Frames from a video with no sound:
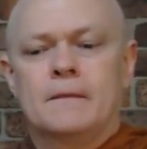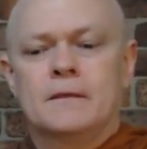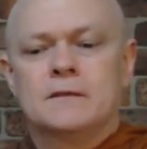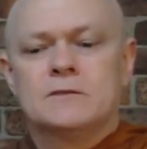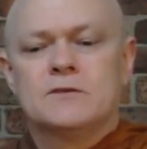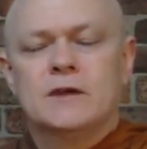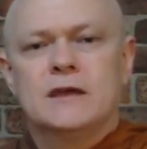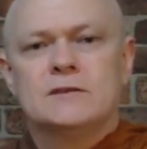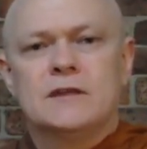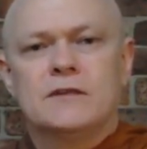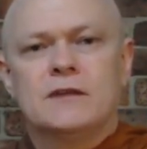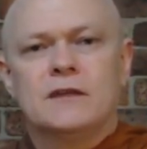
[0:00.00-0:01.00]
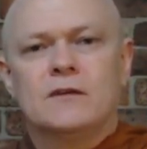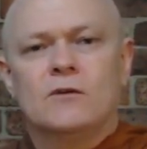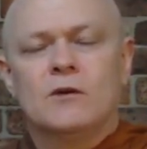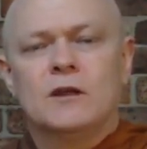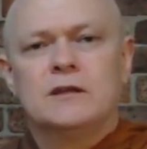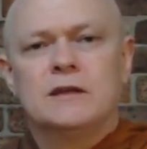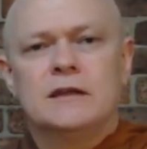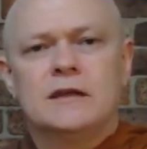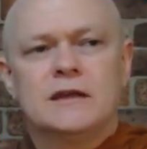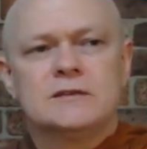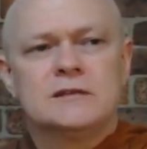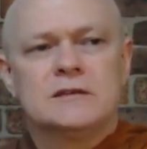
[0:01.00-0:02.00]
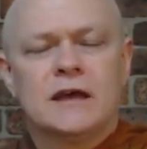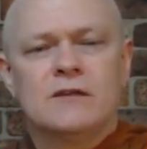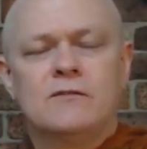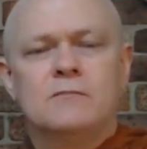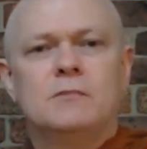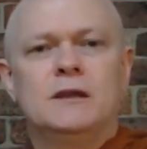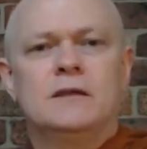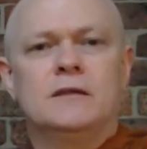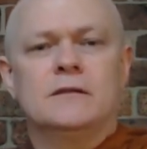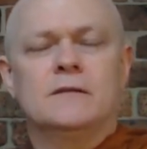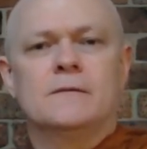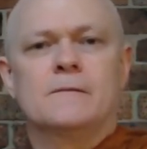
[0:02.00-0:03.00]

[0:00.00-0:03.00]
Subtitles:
So I guess like the inequality index is 100 billion.